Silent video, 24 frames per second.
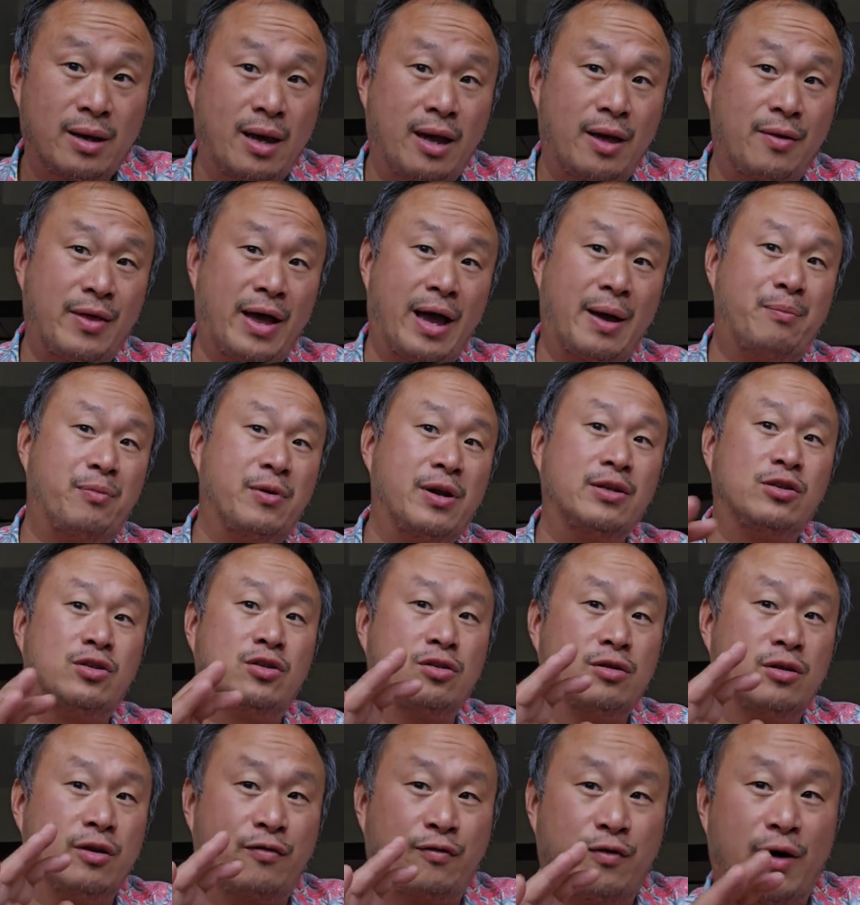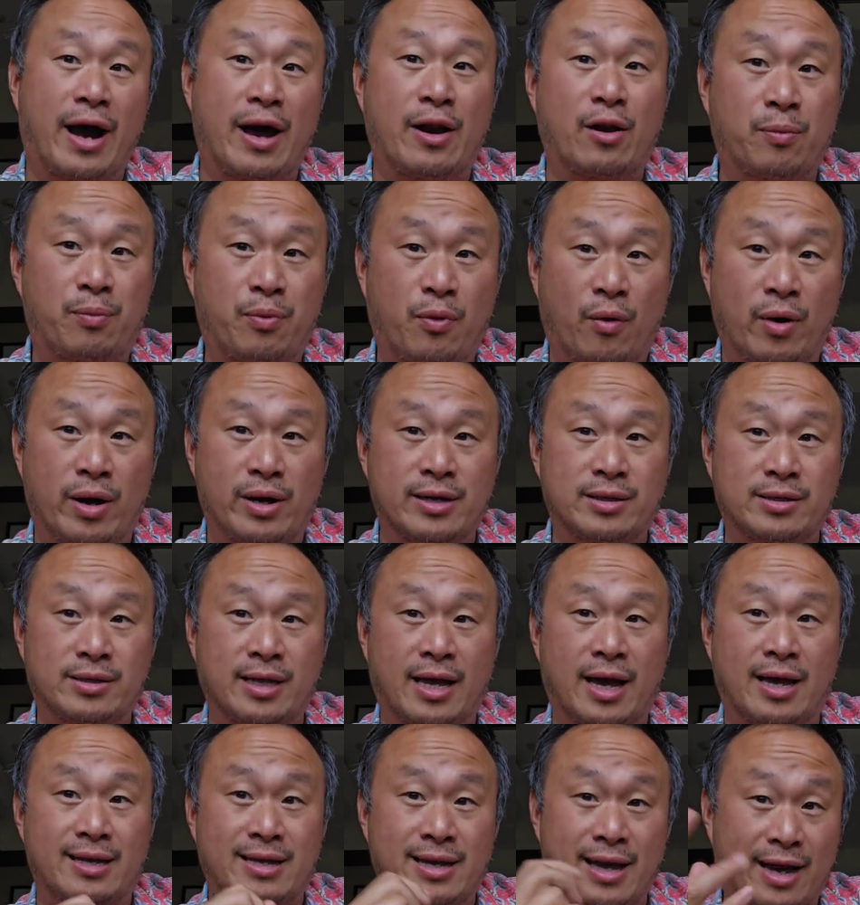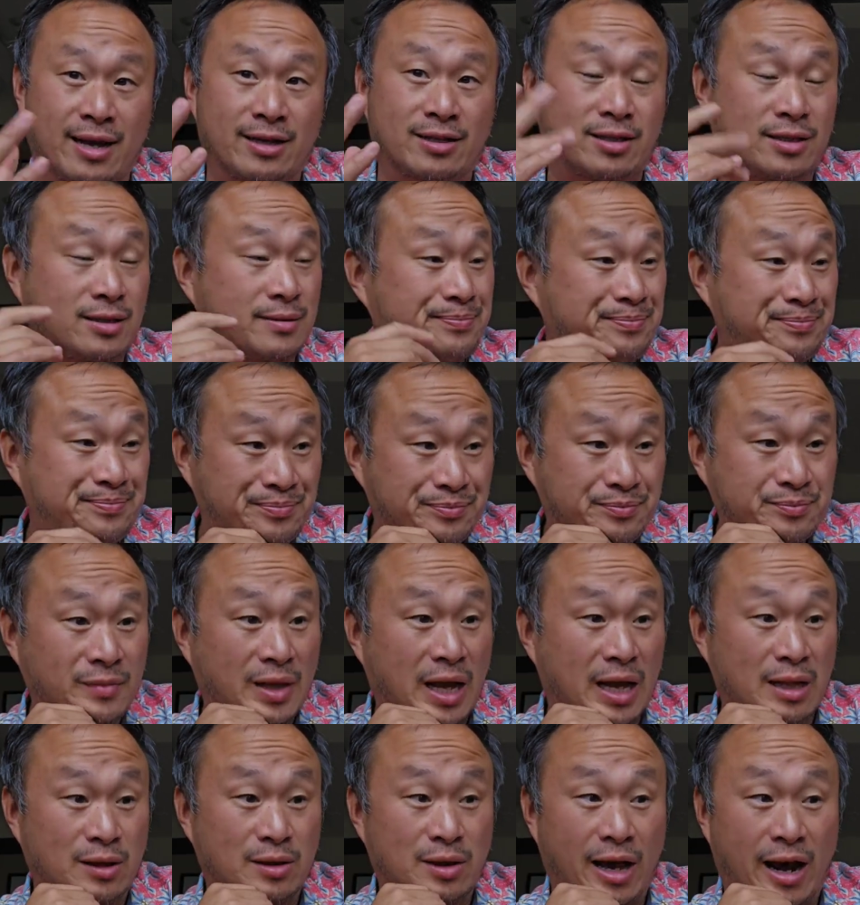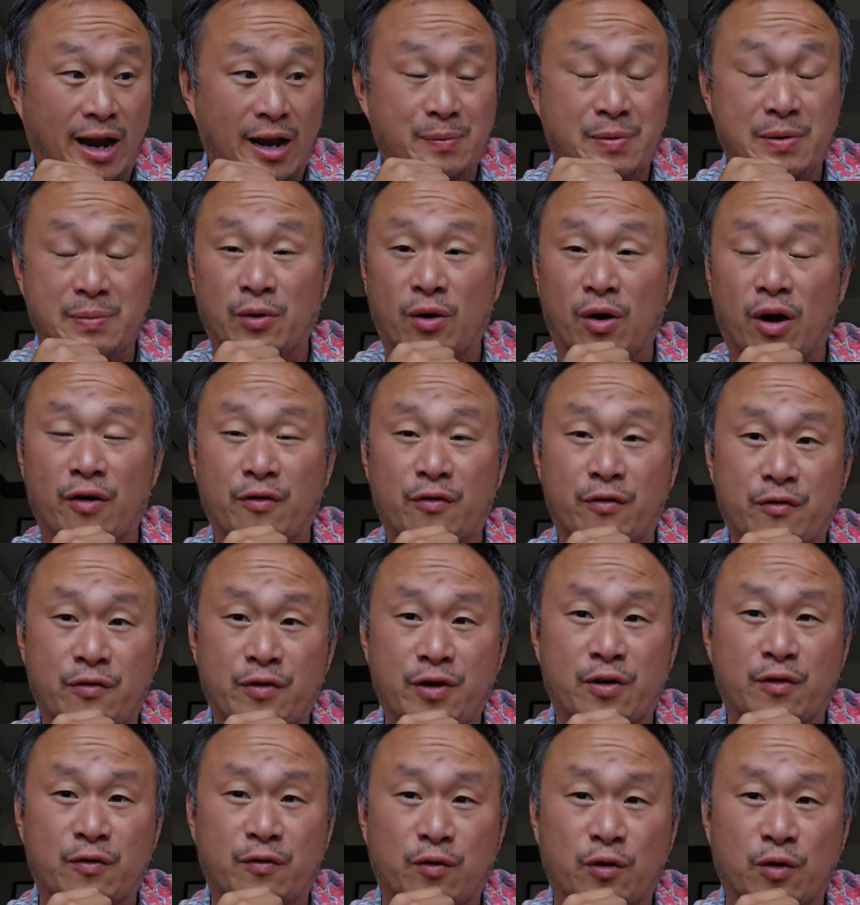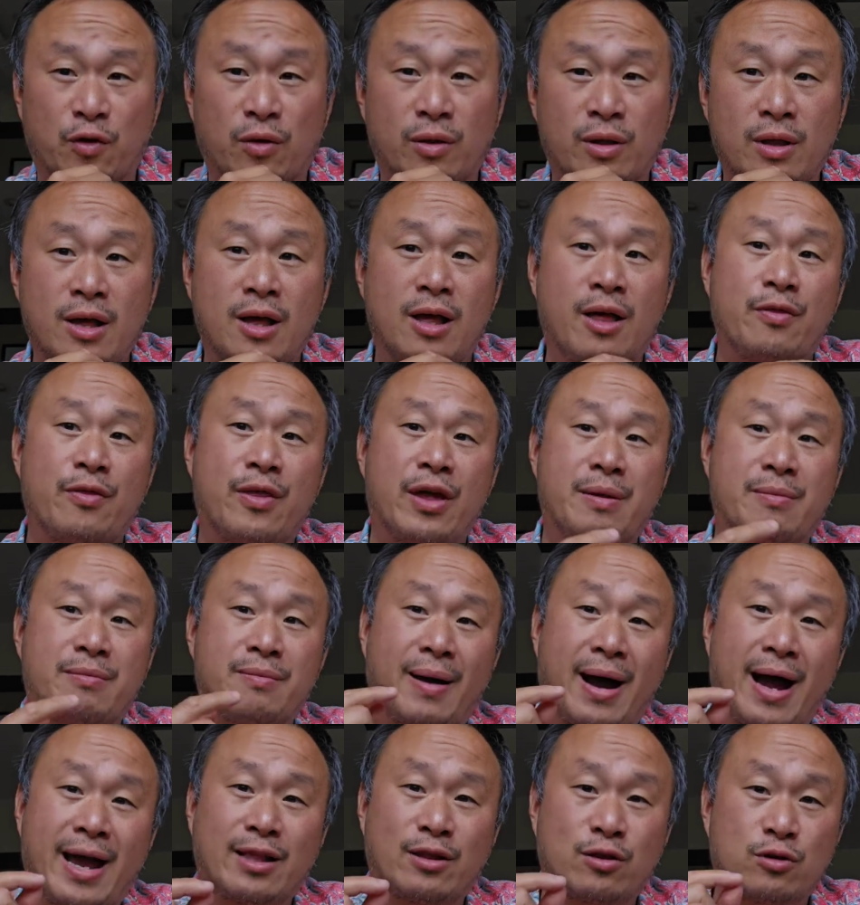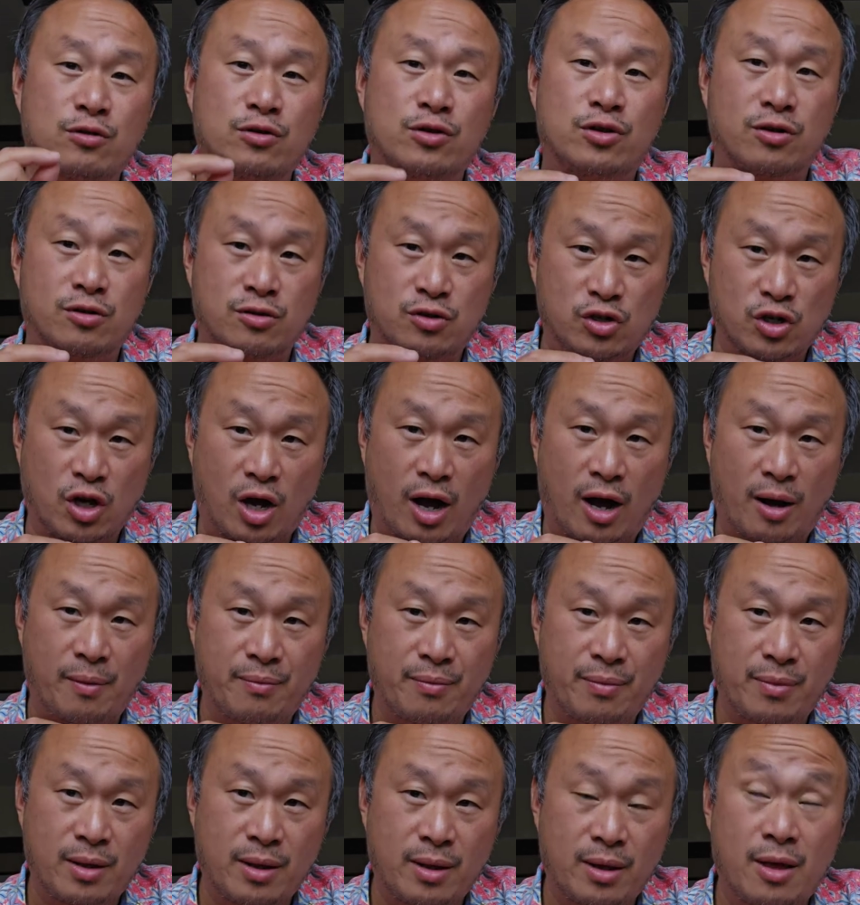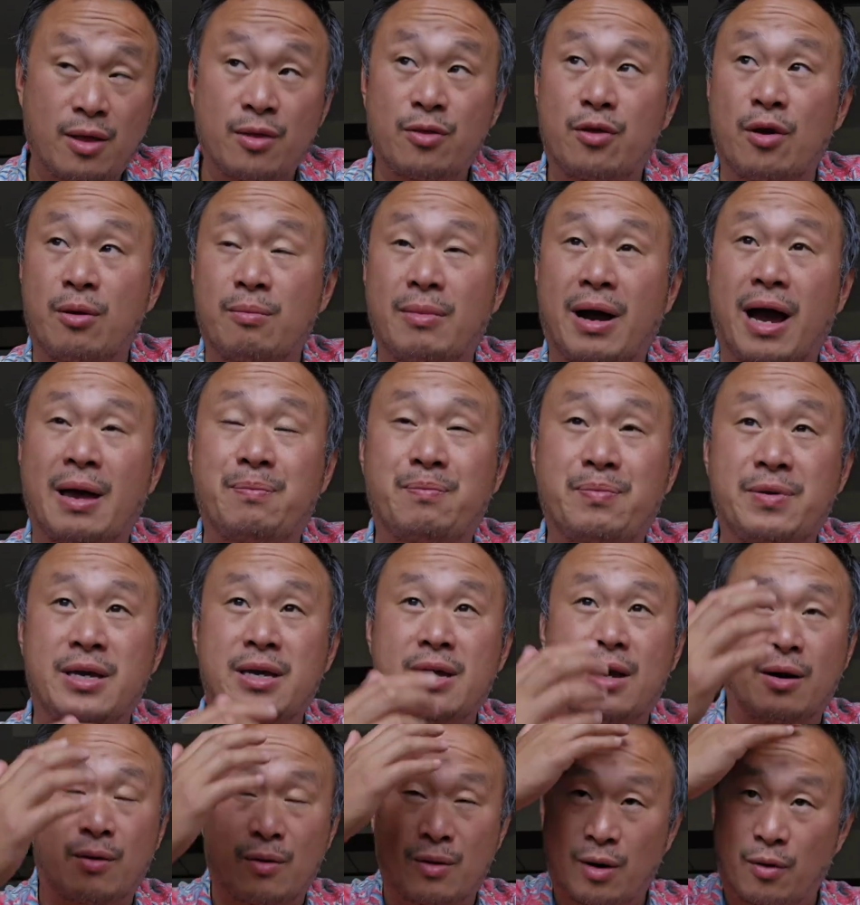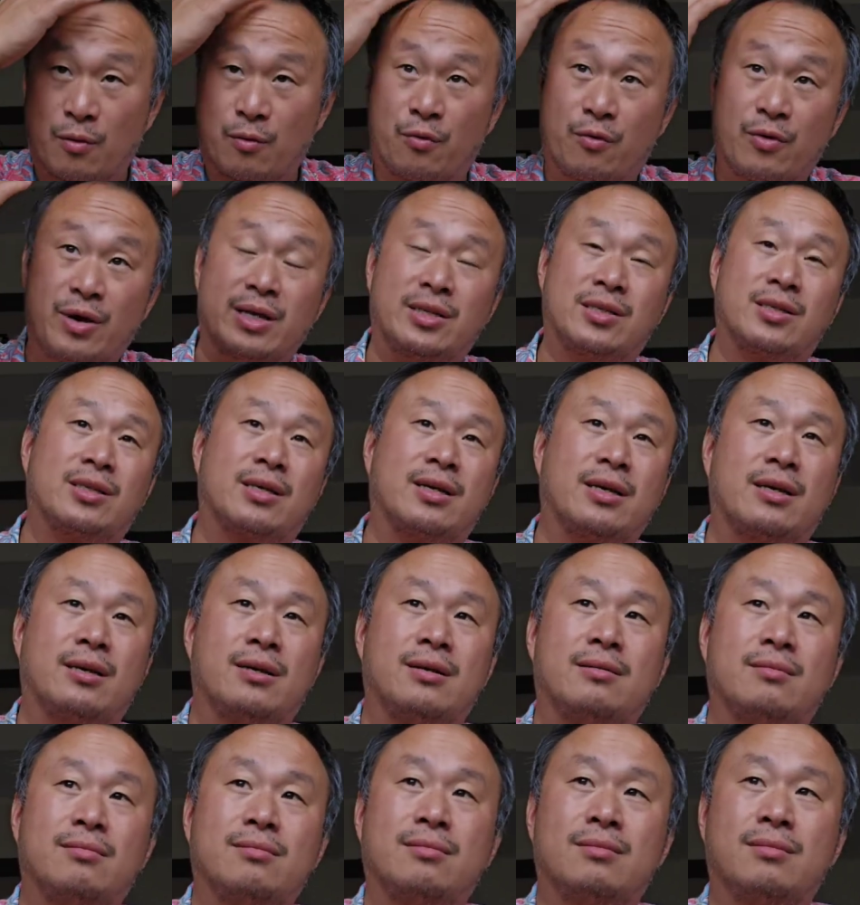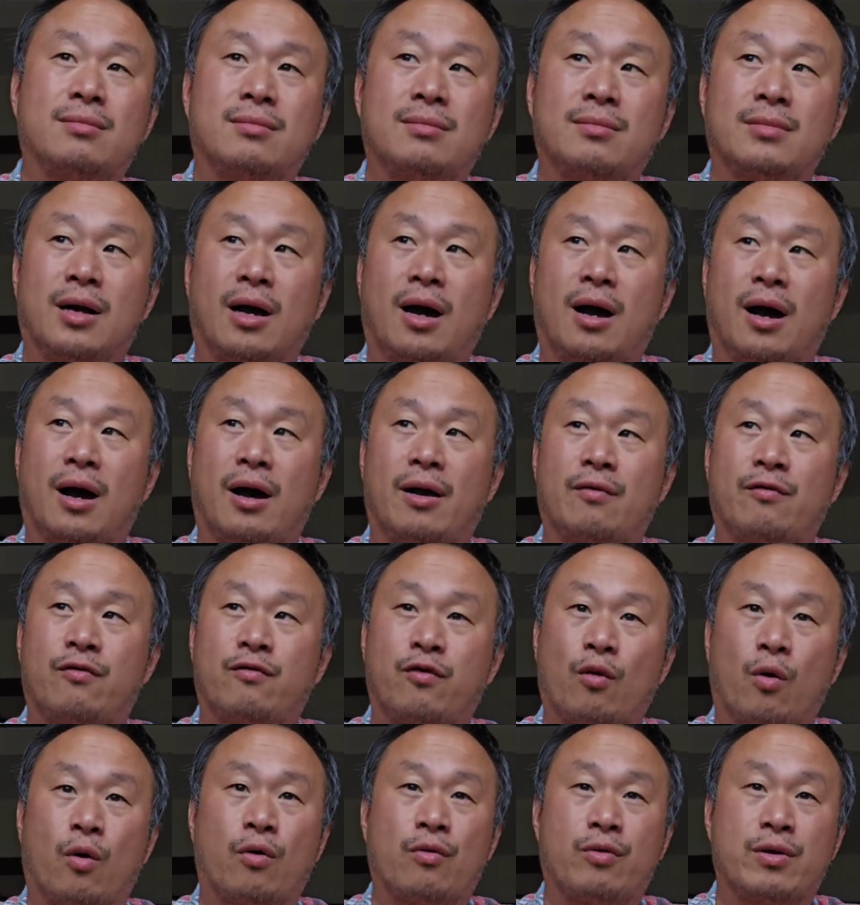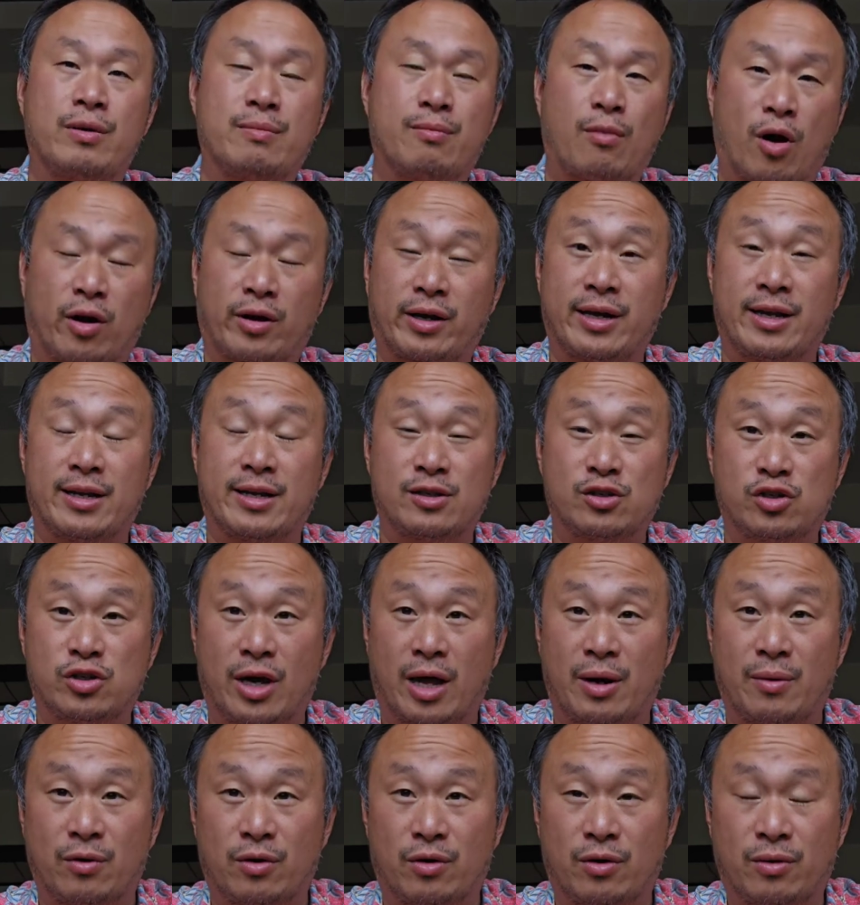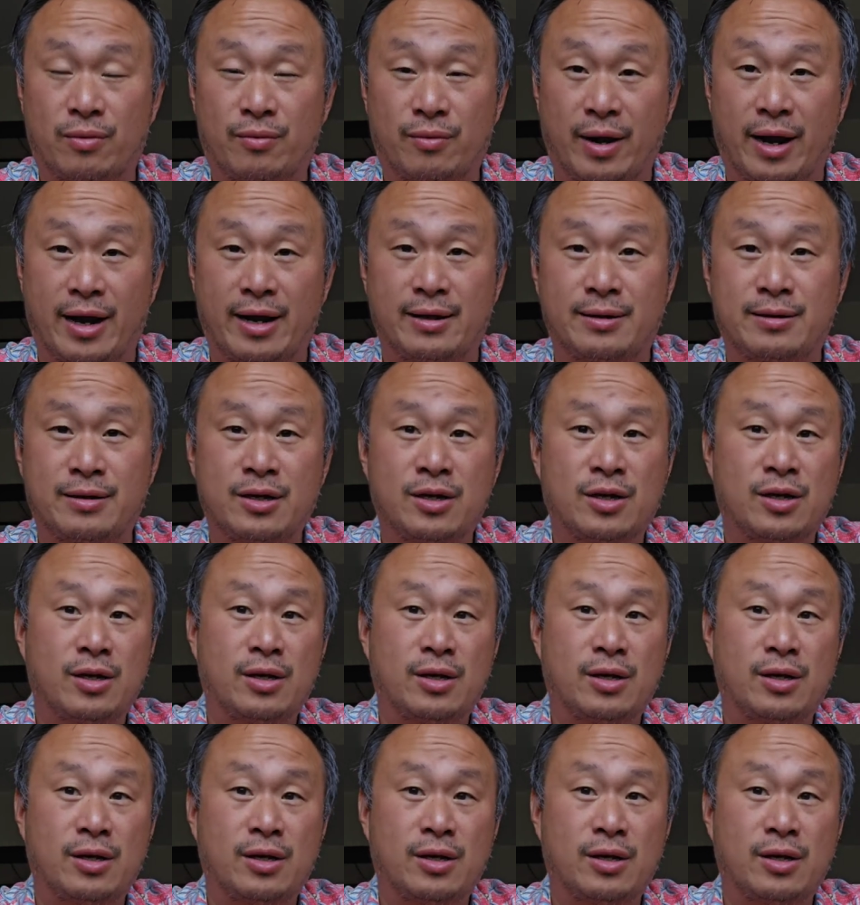And that brings to the final point is that, yes, a lot of people are fearful they might lose their job. There might be a risk for the market in general, right?